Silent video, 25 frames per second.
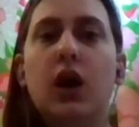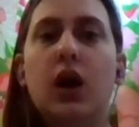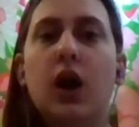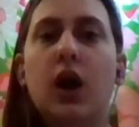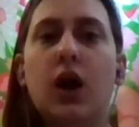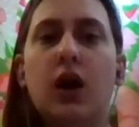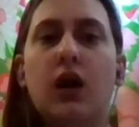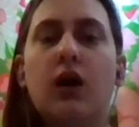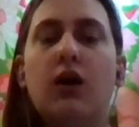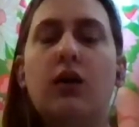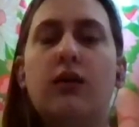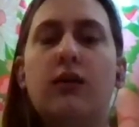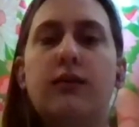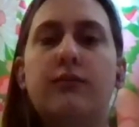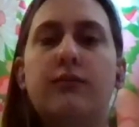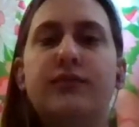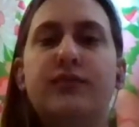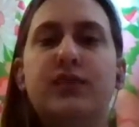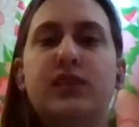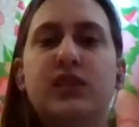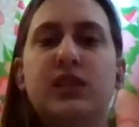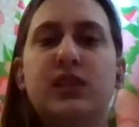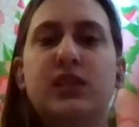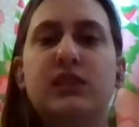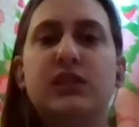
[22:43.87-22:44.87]
of
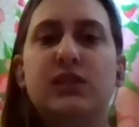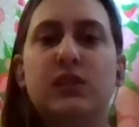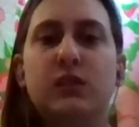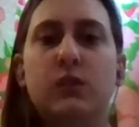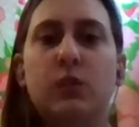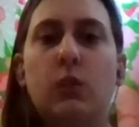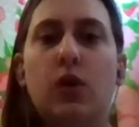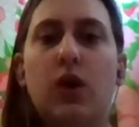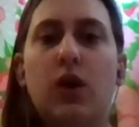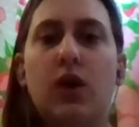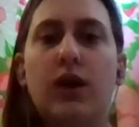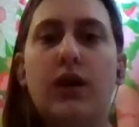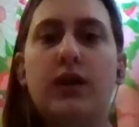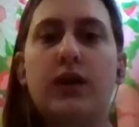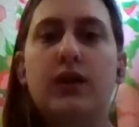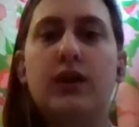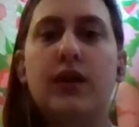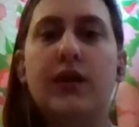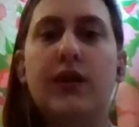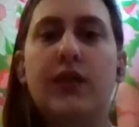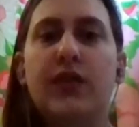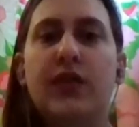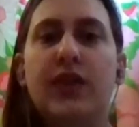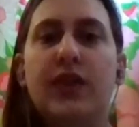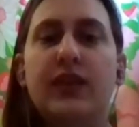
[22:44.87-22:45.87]
season 1
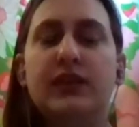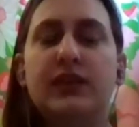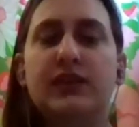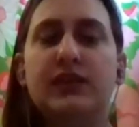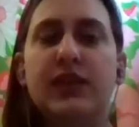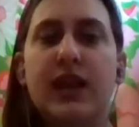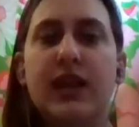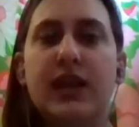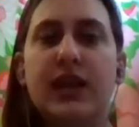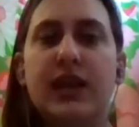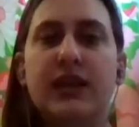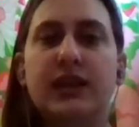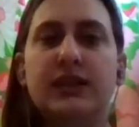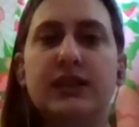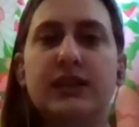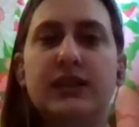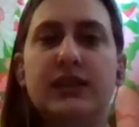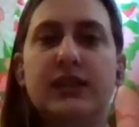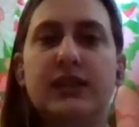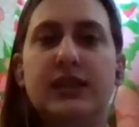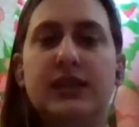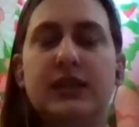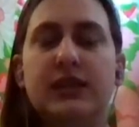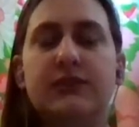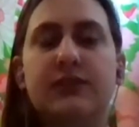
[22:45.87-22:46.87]
and the inciting
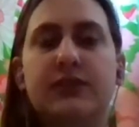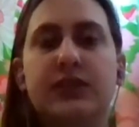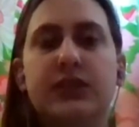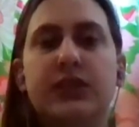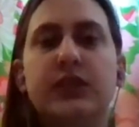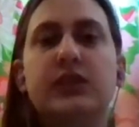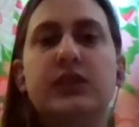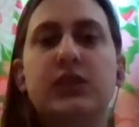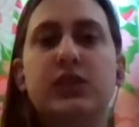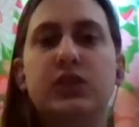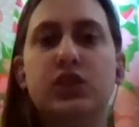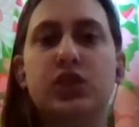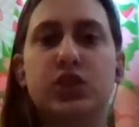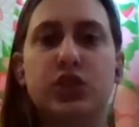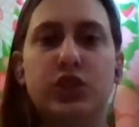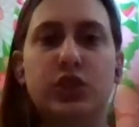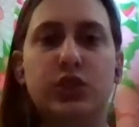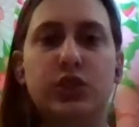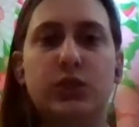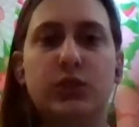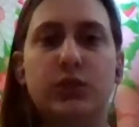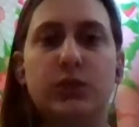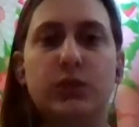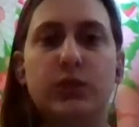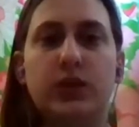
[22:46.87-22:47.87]
incident of season
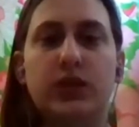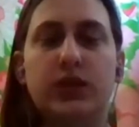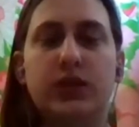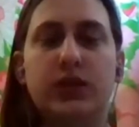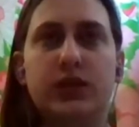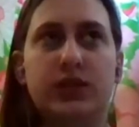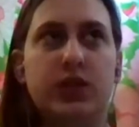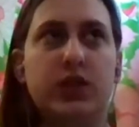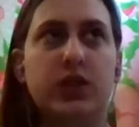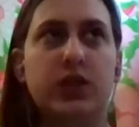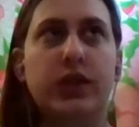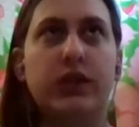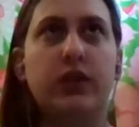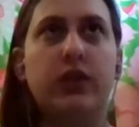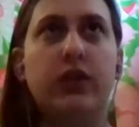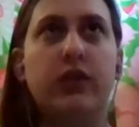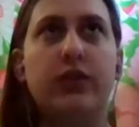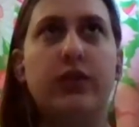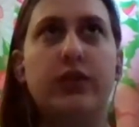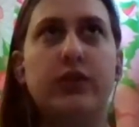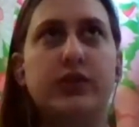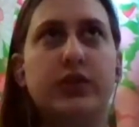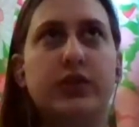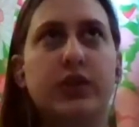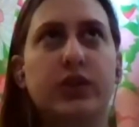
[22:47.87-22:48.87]
2 in a serial.
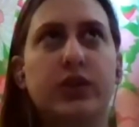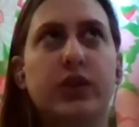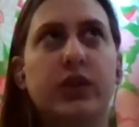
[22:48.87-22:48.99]
There's